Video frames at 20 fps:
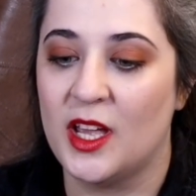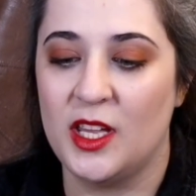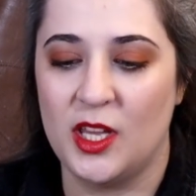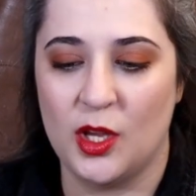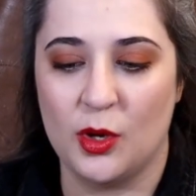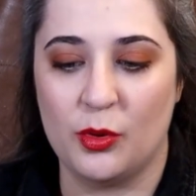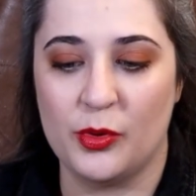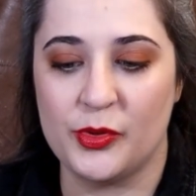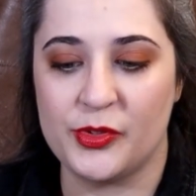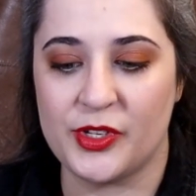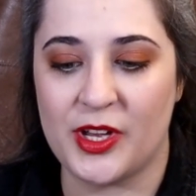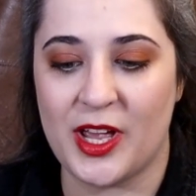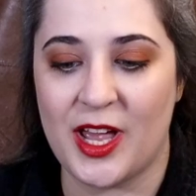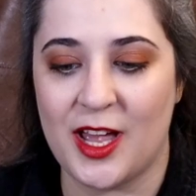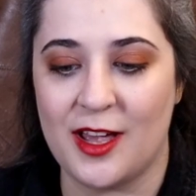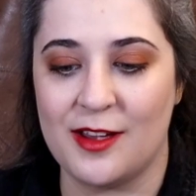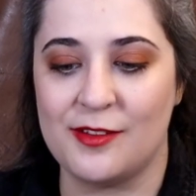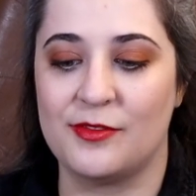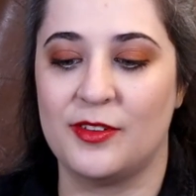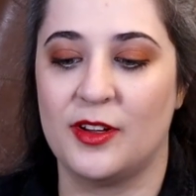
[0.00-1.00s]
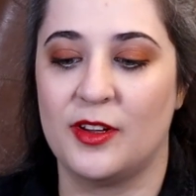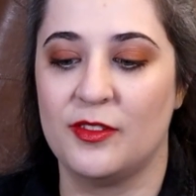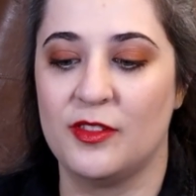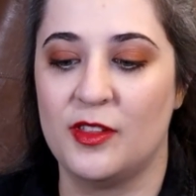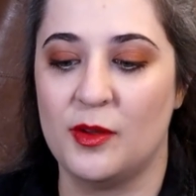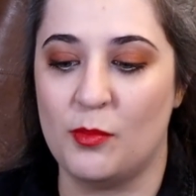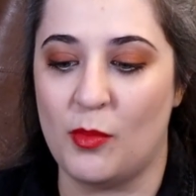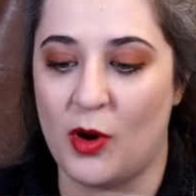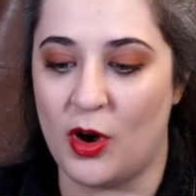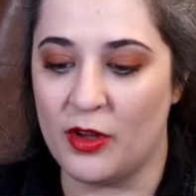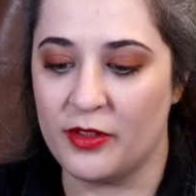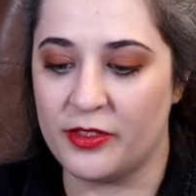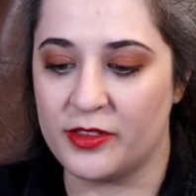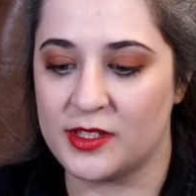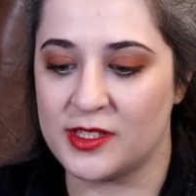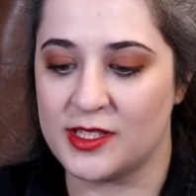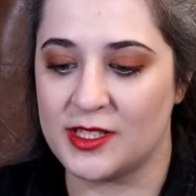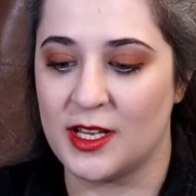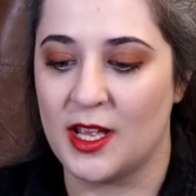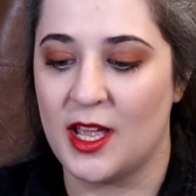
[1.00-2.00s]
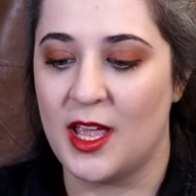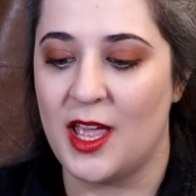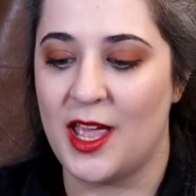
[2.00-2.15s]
You also have the moths,